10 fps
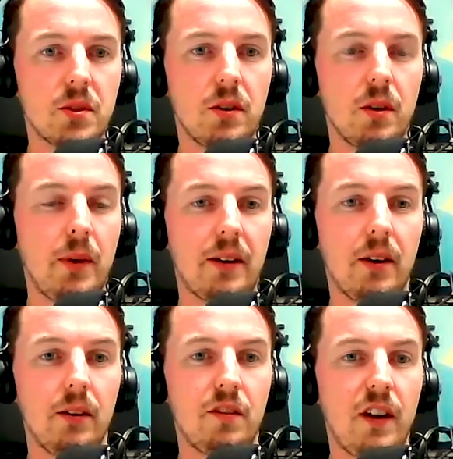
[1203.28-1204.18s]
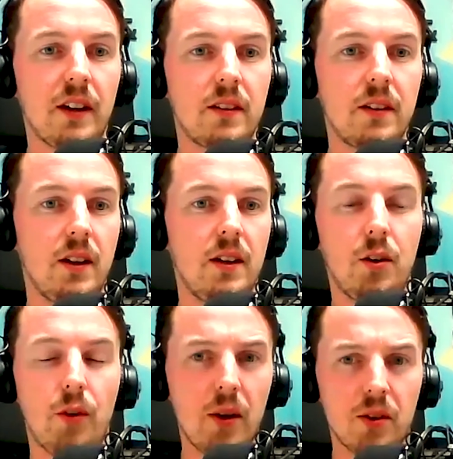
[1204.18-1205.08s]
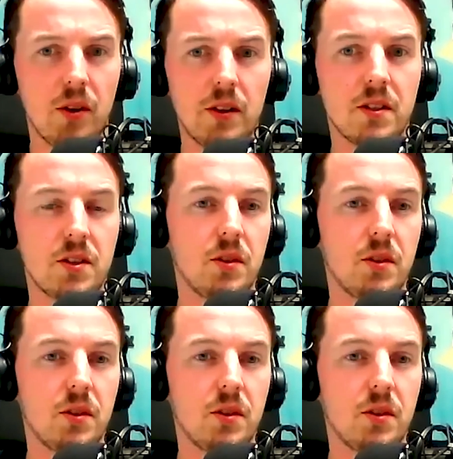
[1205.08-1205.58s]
sort of background effect, crowd noises or